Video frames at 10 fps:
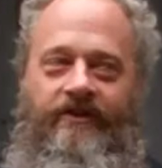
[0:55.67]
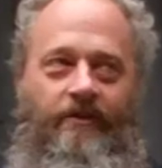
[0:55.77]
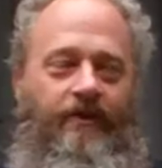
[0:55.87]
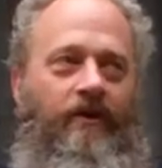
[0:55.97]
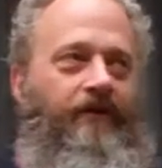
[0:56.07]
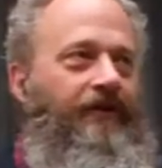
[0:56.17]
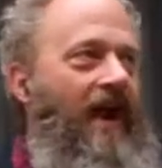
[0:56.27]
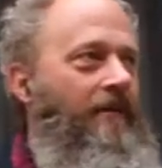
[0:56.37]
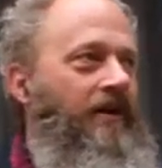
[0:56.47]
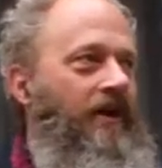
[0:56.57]
It's a beautiful
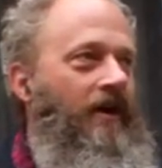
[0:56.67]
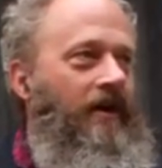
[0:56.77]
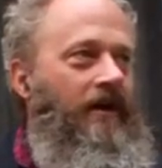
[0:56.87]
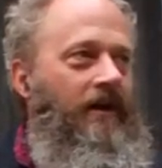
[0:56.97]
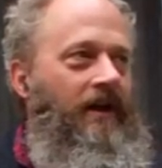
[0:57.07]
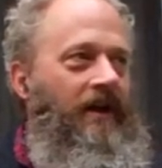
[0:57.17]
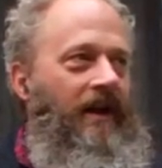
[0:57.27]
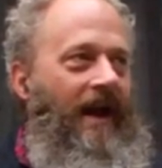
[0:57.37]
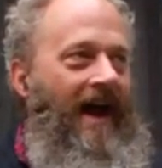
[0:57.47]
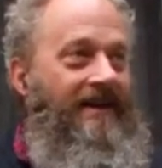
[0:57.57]
time of year,
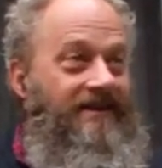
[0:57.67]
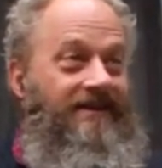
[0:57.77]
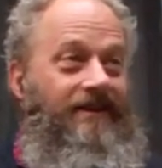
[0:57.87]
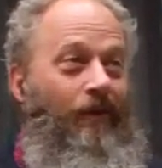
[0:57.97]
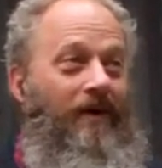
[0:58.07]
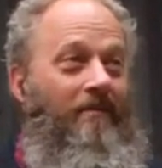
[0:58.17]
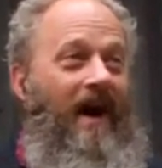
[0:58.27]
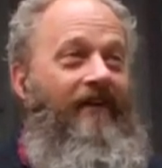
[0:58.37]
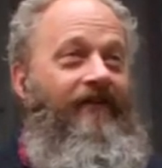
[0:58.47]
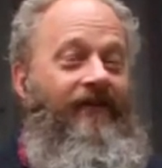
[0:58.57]
and honestly, one of
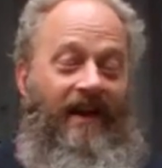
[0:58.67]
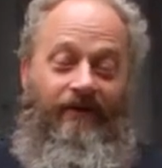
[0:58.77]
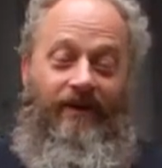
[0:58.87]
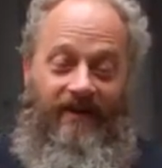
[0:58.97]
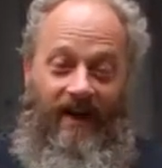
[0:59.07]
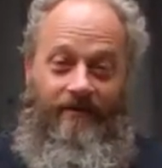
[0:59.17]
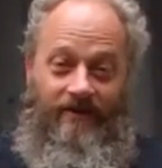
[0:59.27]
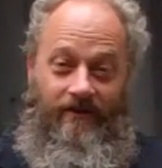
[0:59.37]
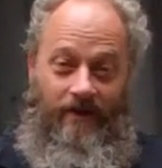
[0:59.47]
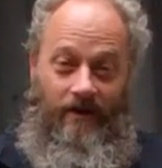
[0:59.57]
my favorite
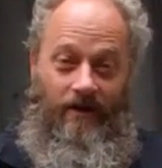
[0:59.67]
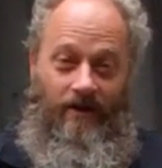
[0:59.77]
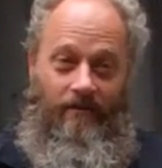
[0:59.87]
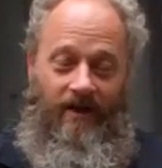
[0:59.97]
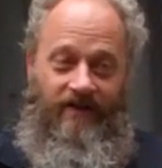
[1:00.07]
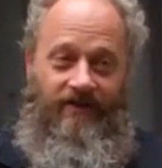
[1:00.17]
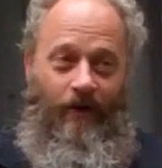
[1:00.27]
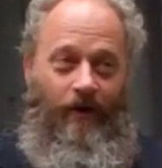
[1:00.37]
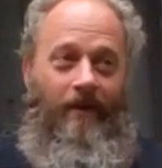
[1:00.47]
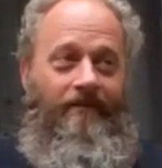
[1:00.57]
times of year in
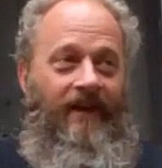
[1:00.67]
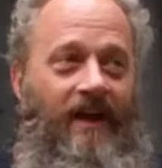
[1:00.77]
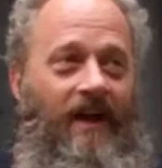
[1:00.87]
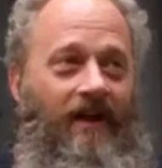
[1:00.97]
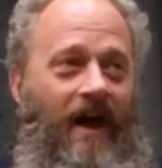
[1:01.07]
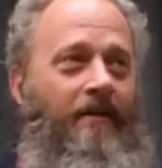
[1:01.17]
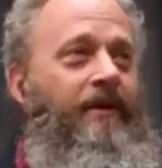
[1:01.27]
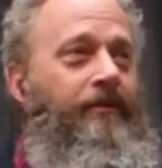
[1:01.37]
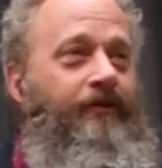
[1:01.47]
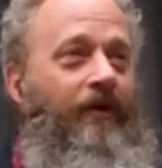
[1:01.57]
Minnesota. A lot of
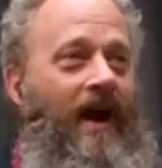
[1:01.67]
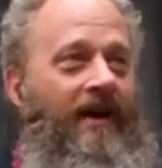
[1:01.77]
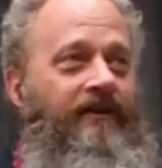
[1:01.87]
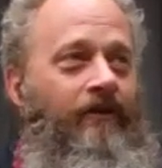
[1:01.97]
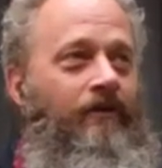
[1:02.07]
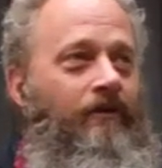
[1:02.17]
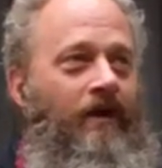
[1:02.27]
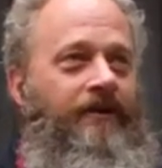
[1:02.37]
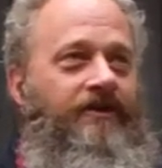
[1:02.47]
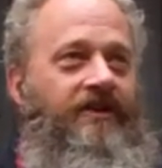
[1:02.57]
people try to
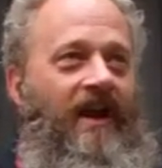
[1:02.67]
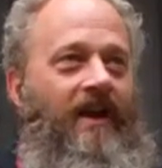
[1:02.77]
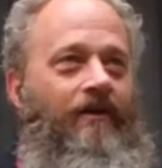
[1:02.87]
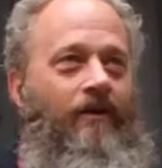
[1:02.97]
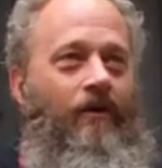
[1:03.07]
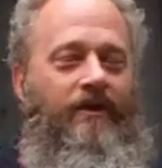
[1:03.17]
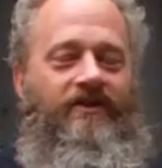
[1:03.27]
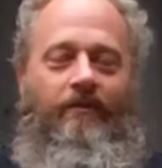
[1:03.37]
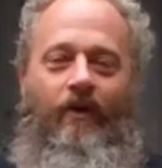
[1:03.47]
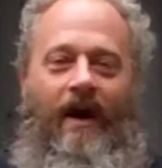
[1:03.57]
understand, you know,
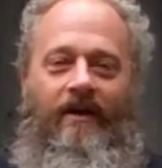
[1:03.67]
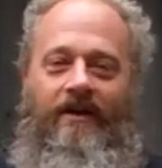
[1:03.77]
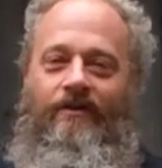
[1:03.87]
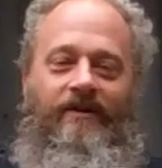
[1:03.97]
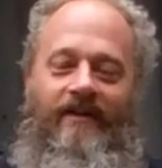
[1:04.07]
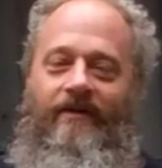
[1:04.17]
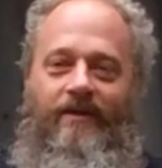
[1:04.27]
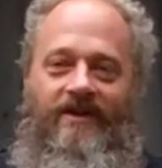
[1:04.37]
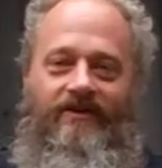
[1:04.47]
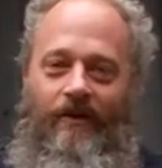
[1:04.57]
what's the point? How can you live in
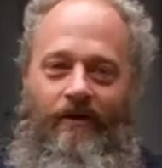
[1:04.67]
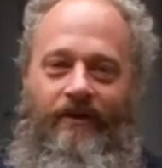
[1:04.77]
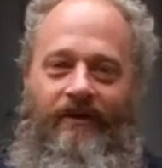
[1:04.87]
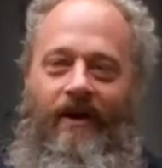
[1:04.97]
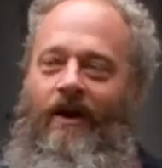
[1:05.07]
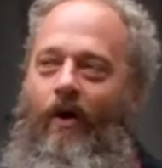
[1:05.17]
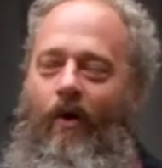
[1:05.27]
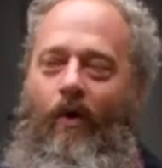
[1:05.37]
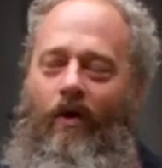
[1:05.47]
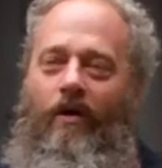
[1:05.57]
Minnesota with the
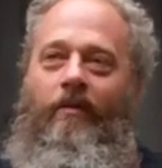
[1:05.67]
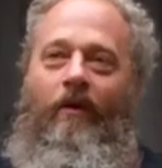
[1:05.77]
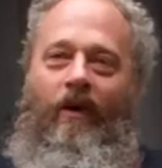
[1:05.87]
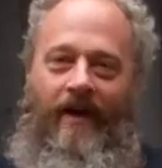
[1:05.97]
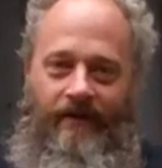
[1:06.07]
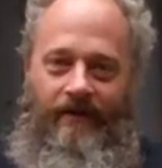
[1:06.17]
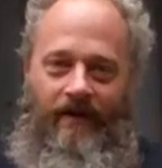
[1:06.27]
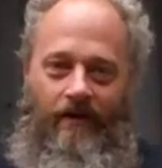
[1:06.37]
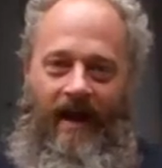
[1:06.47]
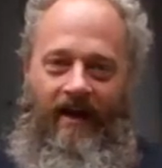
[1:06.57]
horrible weather
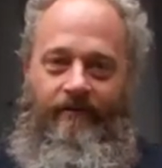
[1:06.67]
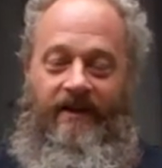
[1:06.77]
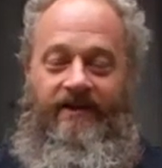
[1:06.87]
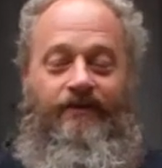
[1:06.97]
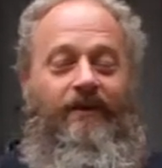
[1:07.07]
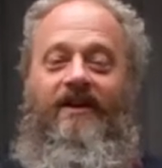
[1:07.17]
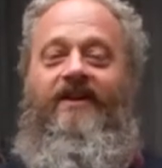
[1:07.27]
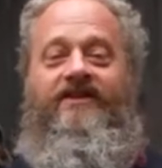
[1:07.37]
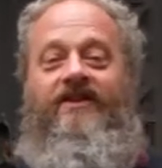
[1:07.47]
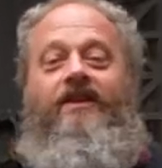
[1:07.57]
that you have? Because
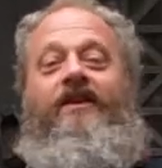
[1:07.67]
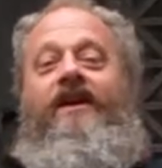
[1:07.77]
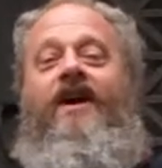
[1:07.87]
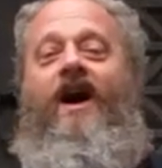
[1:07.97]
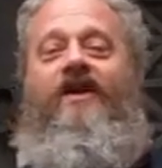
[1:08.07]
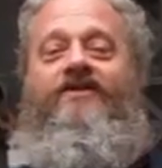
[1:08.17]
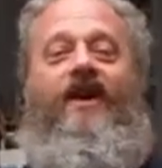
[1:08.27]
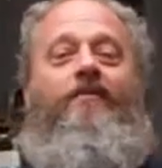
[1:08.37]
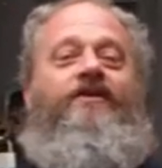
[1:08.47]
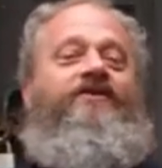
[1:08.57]
realistically, our
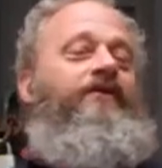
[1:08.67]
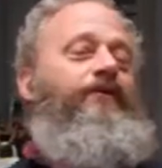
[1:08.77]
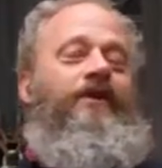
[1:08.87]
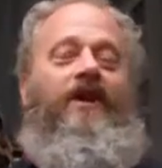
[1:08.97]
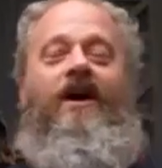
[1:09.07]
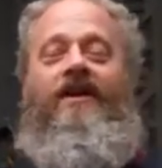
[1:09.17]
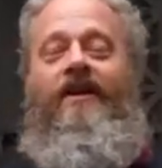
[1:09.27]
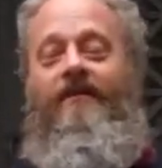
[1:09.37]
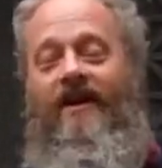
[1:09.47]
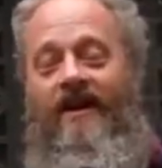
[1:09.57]
summers, if we're
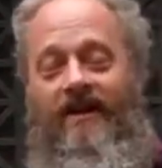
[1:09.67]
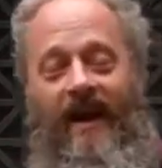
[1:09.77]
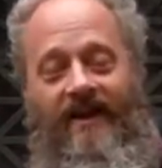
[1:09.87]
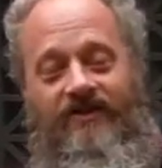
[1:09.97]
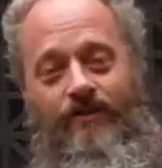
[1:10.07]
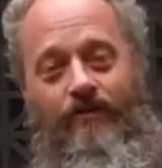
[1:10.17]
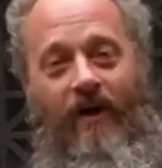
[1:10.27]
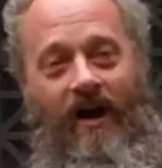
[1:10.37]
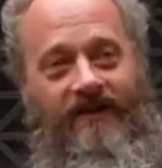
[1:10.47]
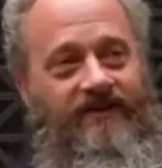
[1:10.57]
lucky, last two
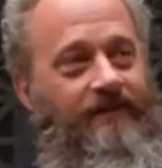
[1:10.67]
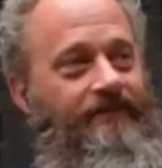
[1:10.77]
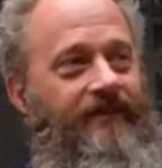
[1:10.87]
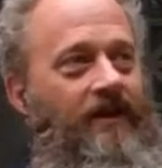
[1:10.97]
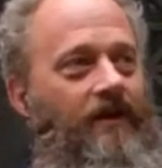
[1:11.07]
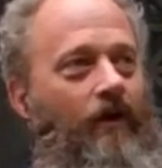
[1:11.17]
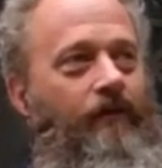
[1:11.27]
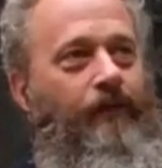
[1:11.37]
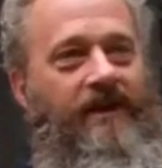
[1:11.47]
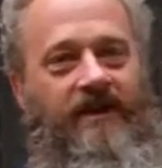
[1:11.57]
months. You know,
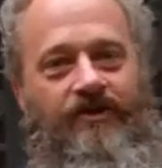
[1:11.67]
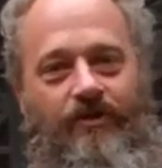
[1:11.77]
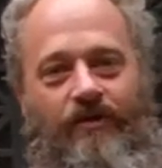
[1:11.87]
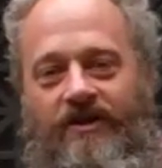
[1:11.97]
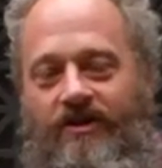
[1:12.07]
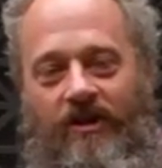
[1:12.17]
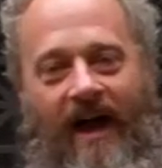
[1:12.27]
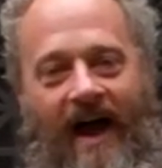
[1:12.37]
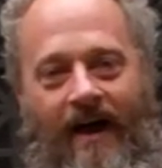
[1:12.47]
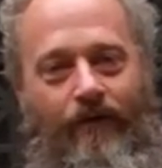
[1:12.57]
if we get June and
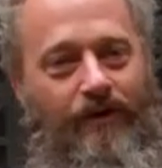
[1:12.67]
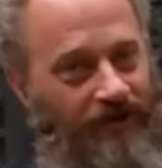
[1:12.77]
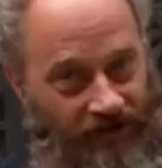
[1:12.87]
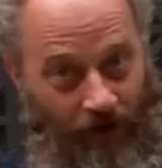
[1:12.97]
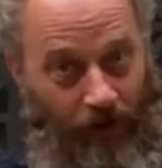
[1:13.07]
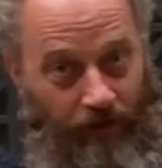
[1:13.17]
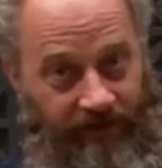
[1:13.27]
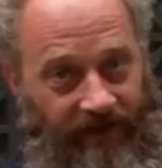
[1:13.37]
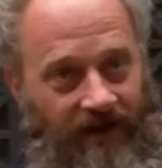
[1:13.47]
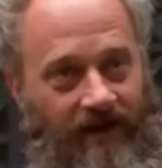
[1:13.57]
July, we're stoked.